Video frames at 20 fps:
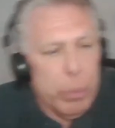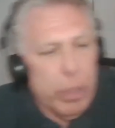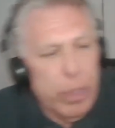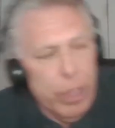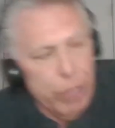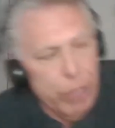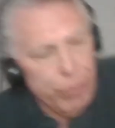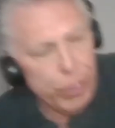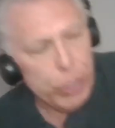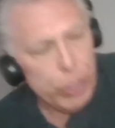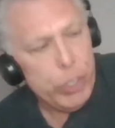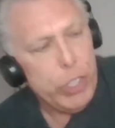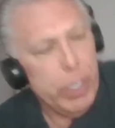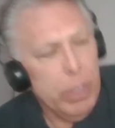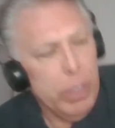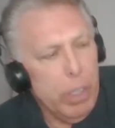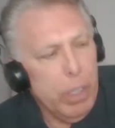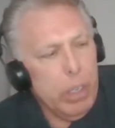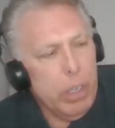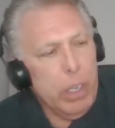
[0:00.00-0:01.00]
Well, the first
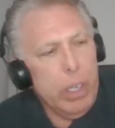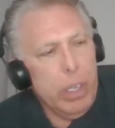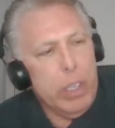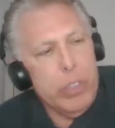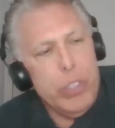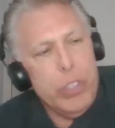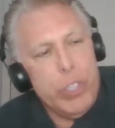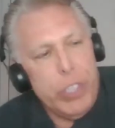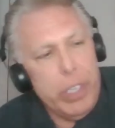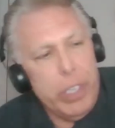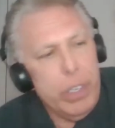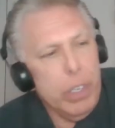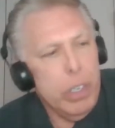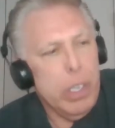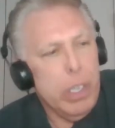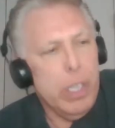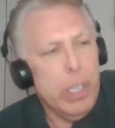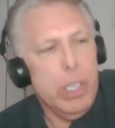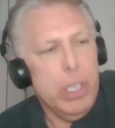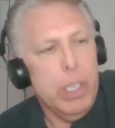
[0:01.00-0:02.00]
thing they're going to
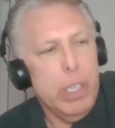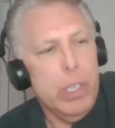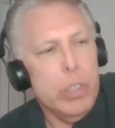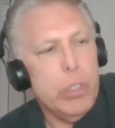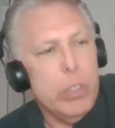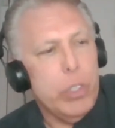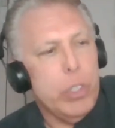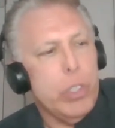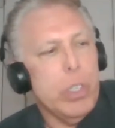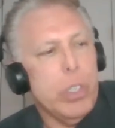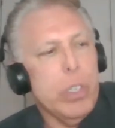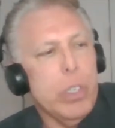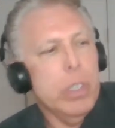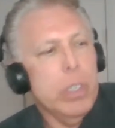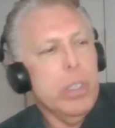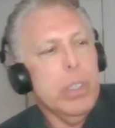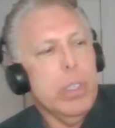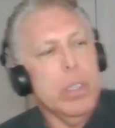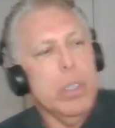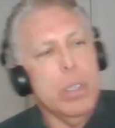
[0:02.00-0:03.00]
consider is
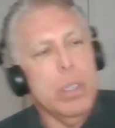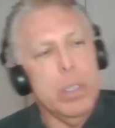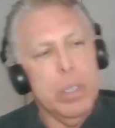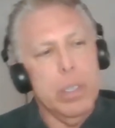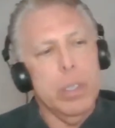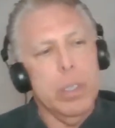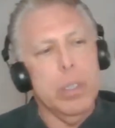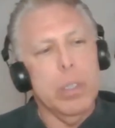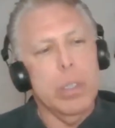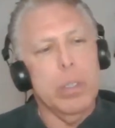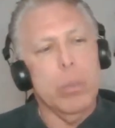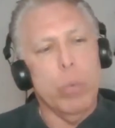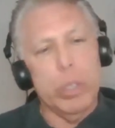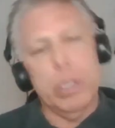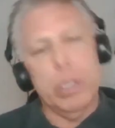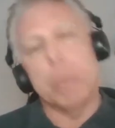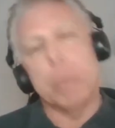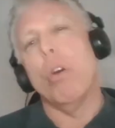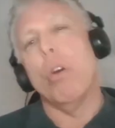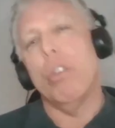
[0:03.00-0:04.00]

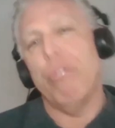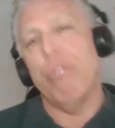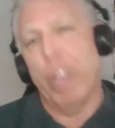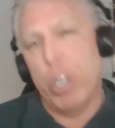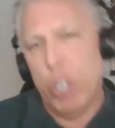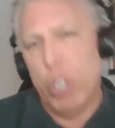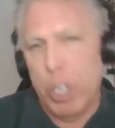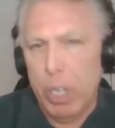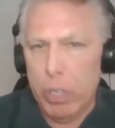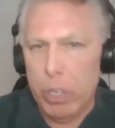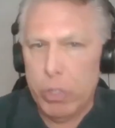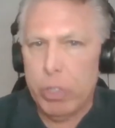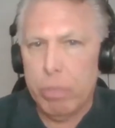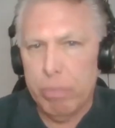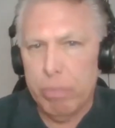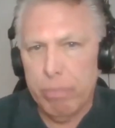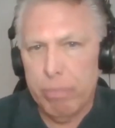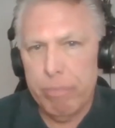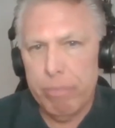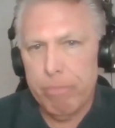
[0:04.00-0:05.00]
what their motivation
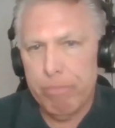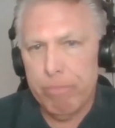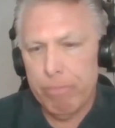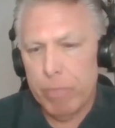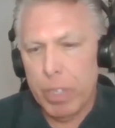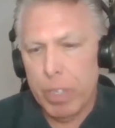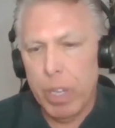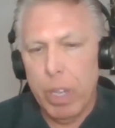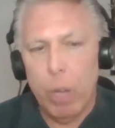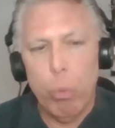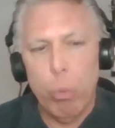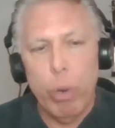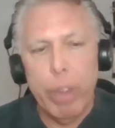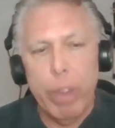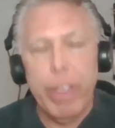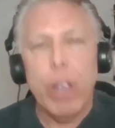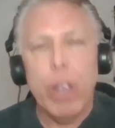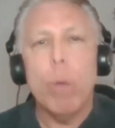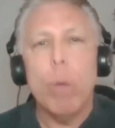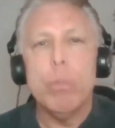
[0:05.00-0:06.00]
is. Uh,
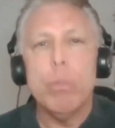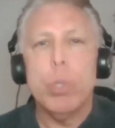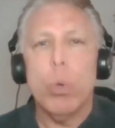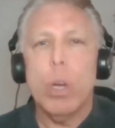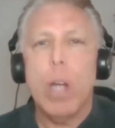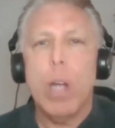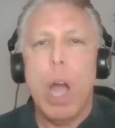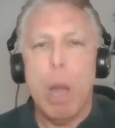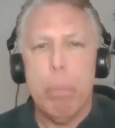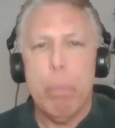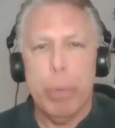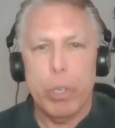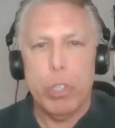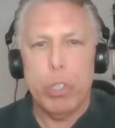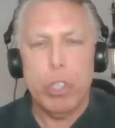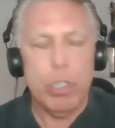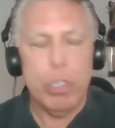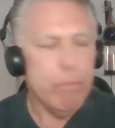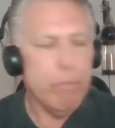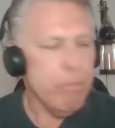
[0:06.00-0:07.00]
what do they hope to
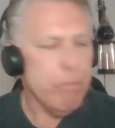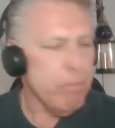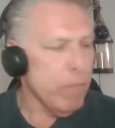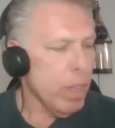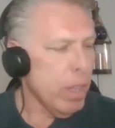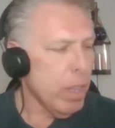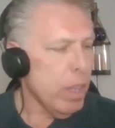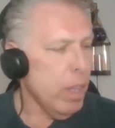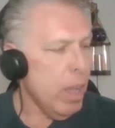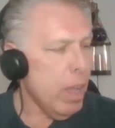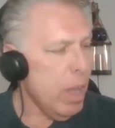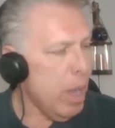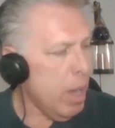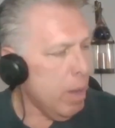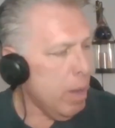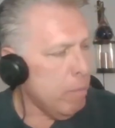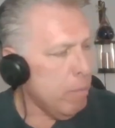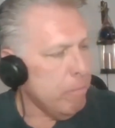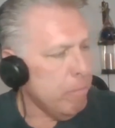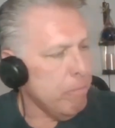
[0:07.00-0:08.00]
accomplish?
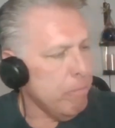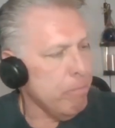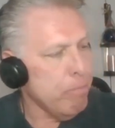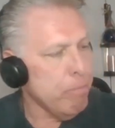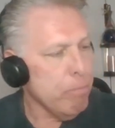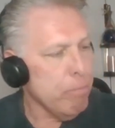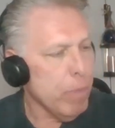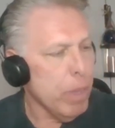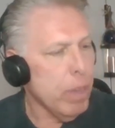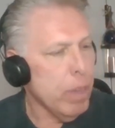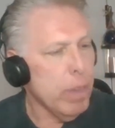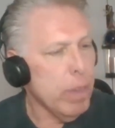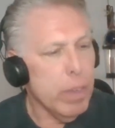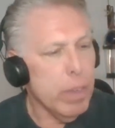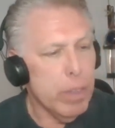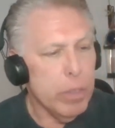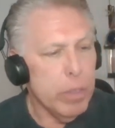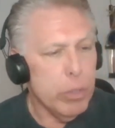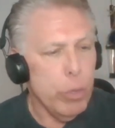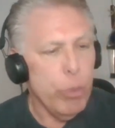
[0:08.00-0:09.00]
Um,
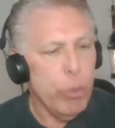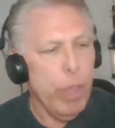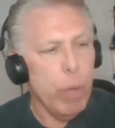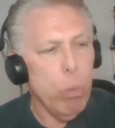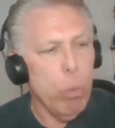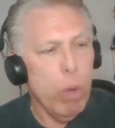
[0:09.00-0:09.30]
do